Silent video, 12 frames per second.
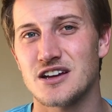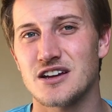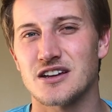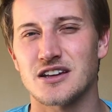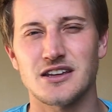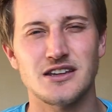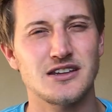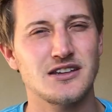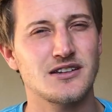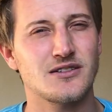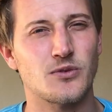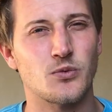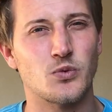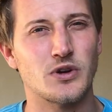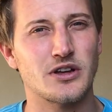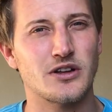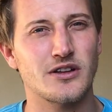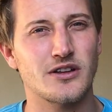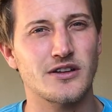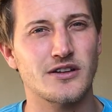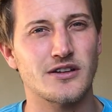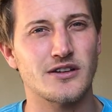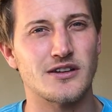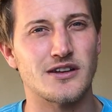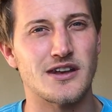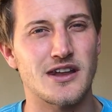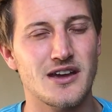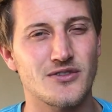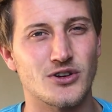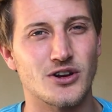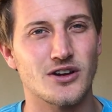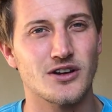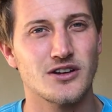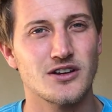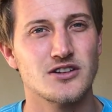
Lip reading: he will never